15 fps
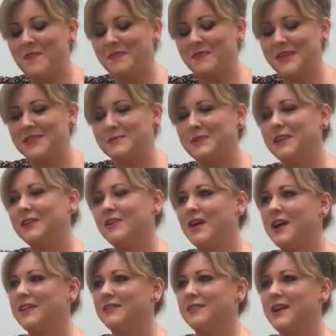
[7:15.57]
He's been a
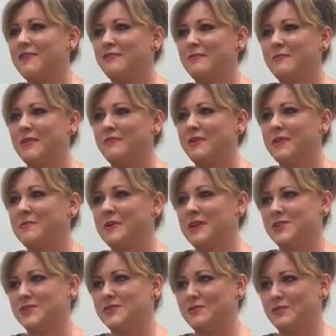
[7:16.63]
guiding light for me very
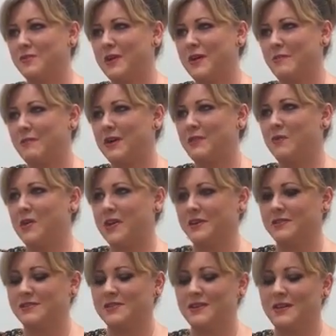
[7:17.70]
much throughout my work
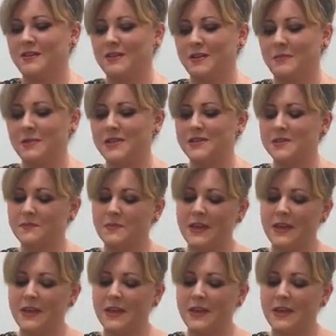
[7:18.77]
as an art therapist,